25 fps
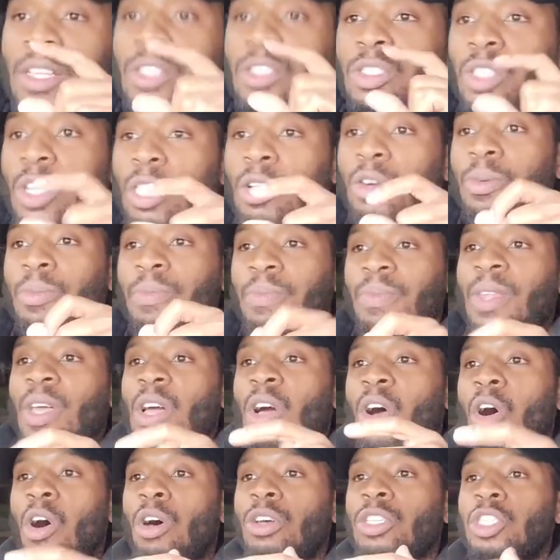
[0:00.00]
So,
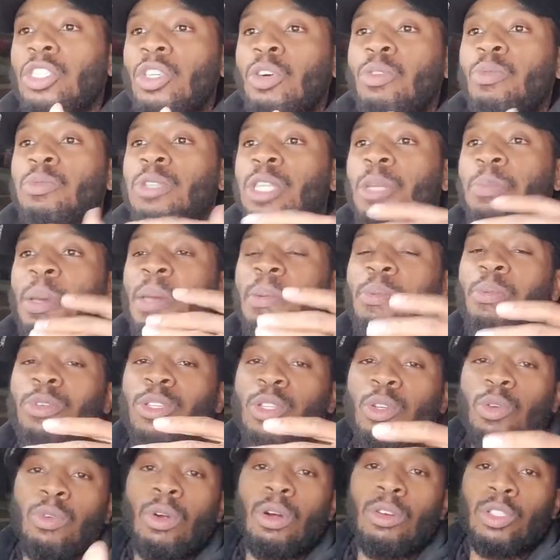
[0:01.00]
also the people
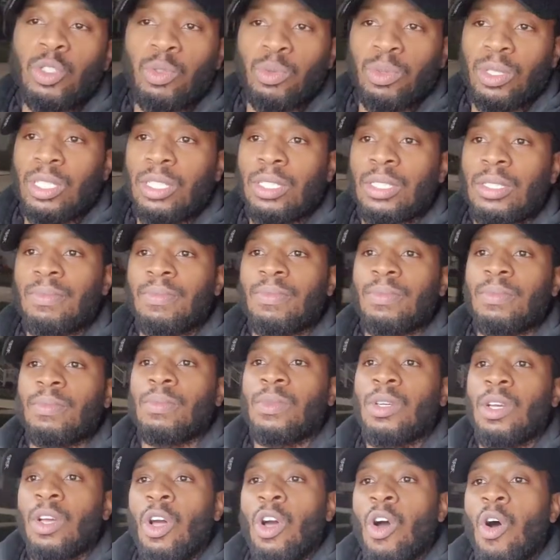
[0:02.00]
with the groceries.
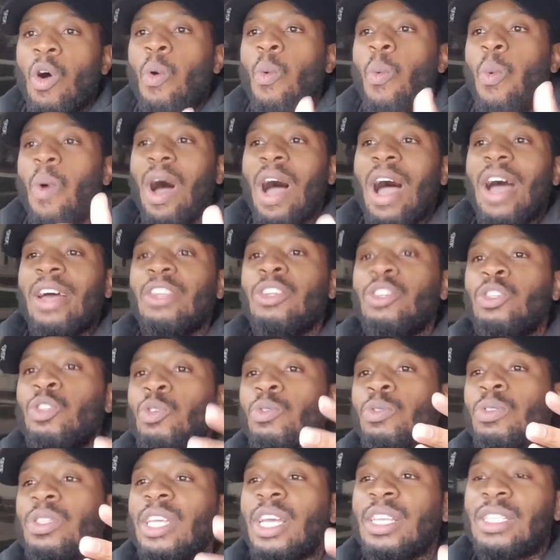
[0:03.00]
Why do
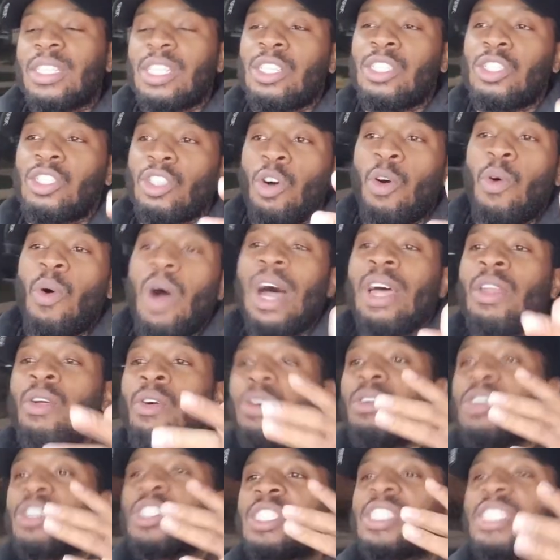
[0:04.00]
you think this? Oh, I
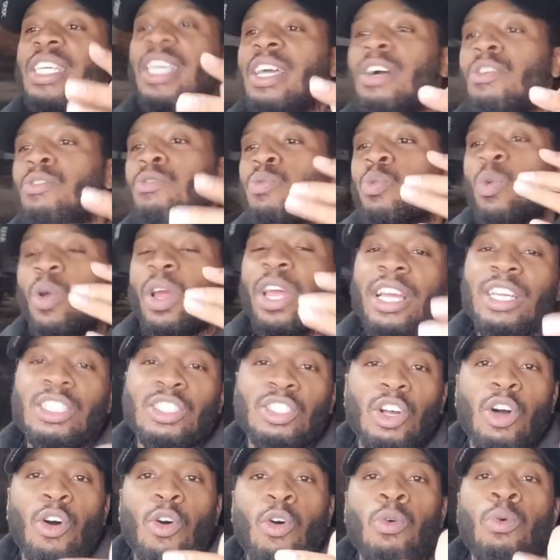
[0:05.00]
don't understand who
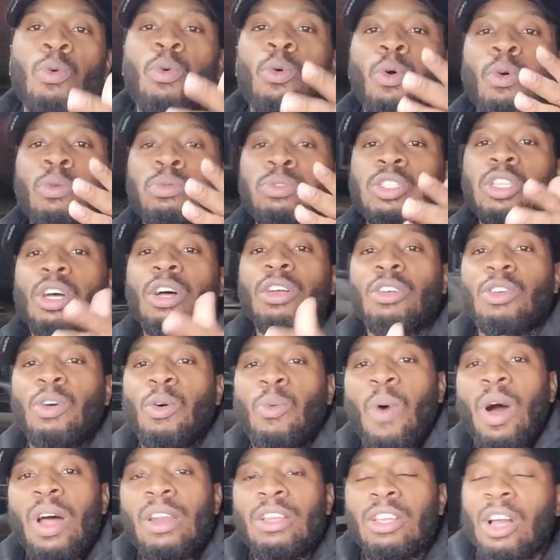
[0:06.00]
raised y'all. Who thought?
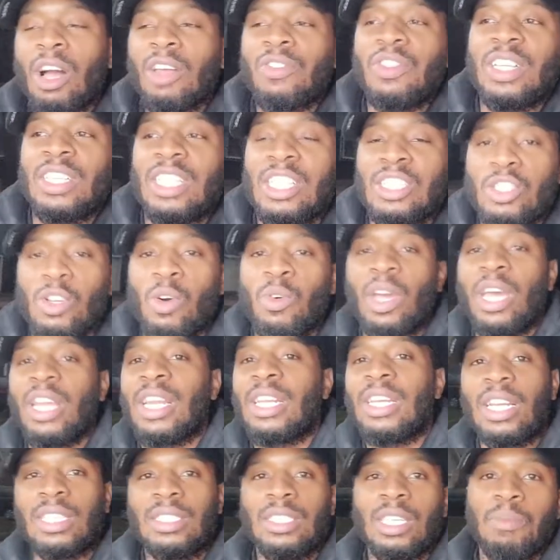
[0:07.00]
Why do y'all think it's okay
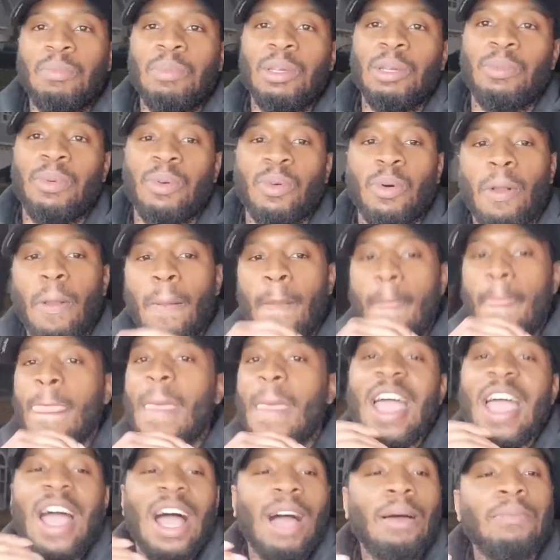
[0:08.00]
to not tip people?
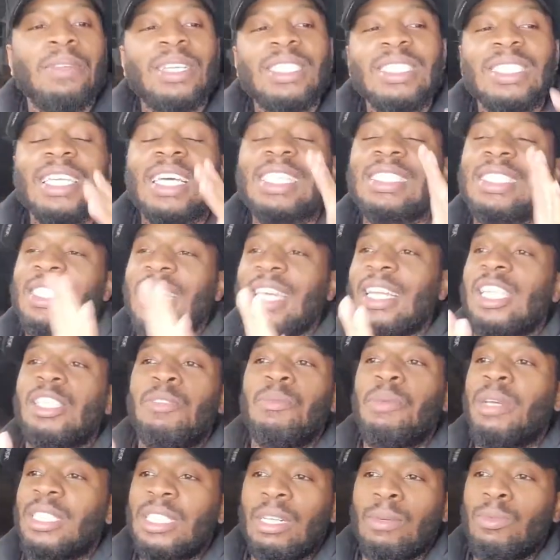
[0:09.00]
I'm just not saying
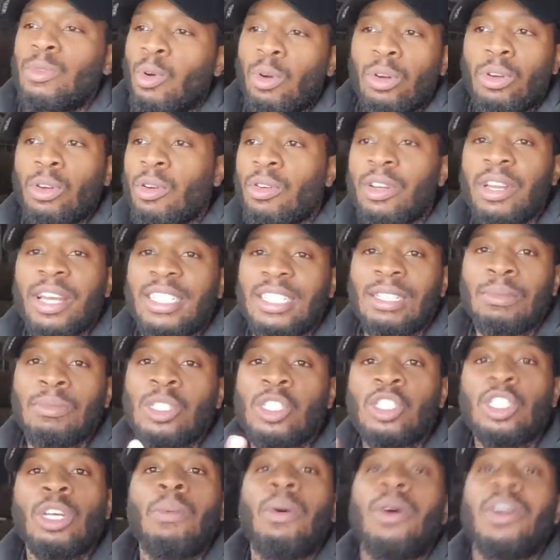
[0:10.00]
this because I'm doing DoorDash. I'm
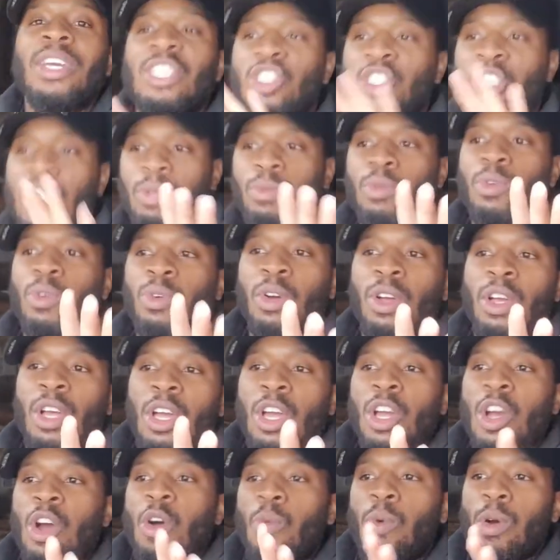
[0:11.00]
just talking about in general,
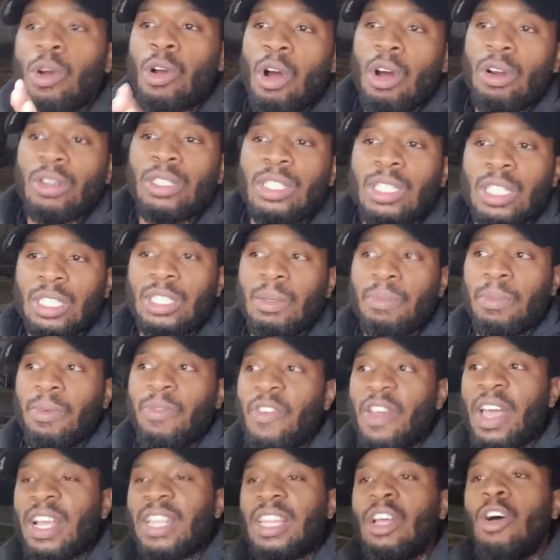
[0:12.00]
regardless of the
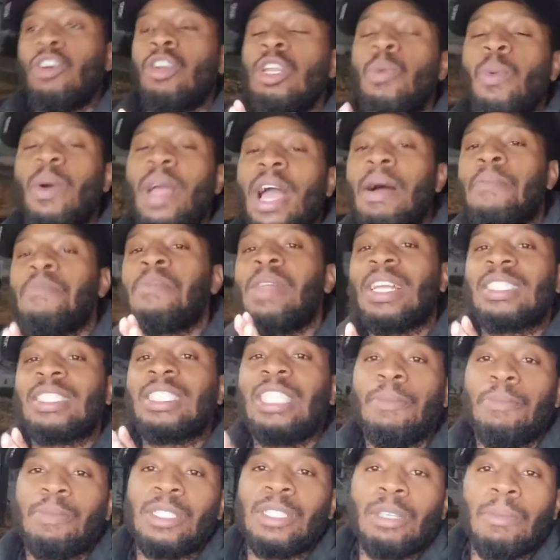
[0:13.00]
simple fact. The only way I'm not
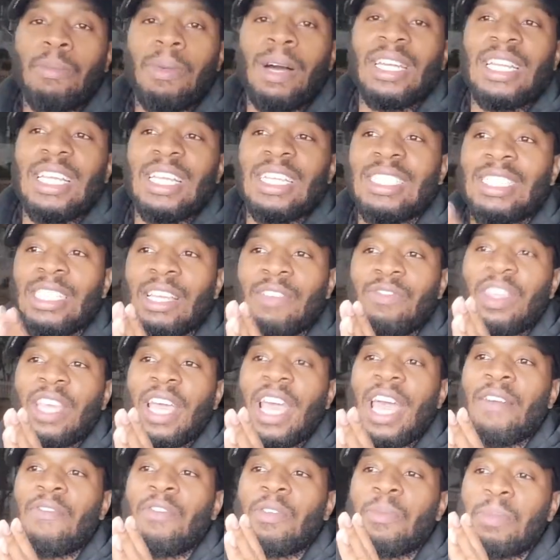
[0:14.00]
tipping somebody is if they
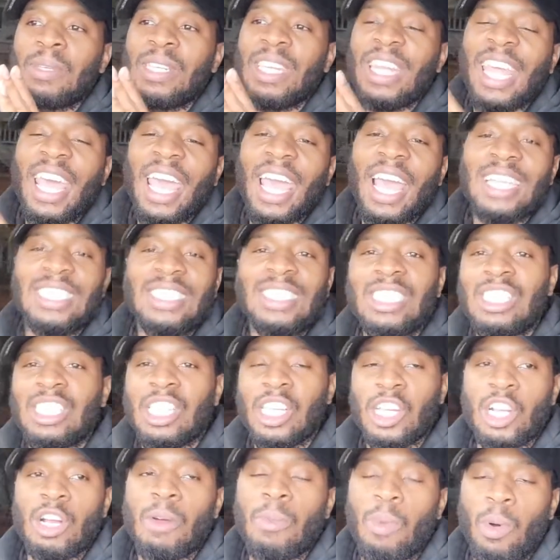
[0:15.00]
have a nasty,
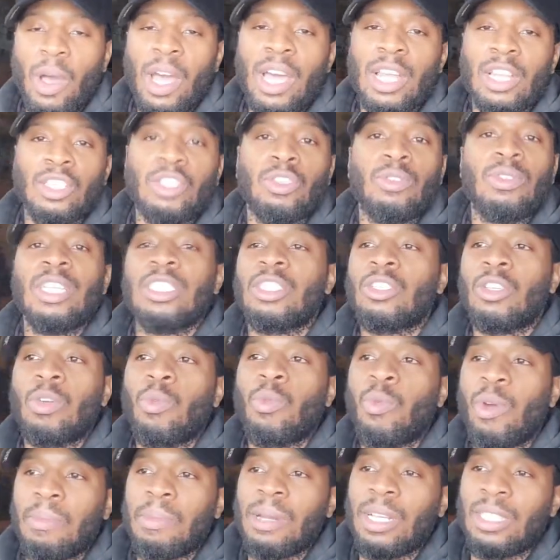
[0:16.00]
terrible attitude. That's the
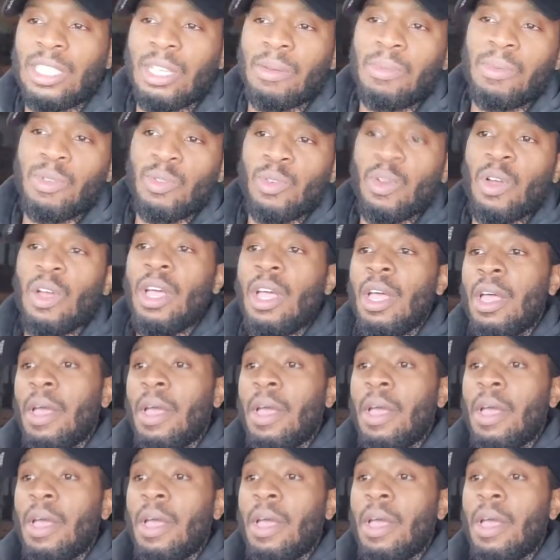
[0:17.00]
only way I'm not tipping.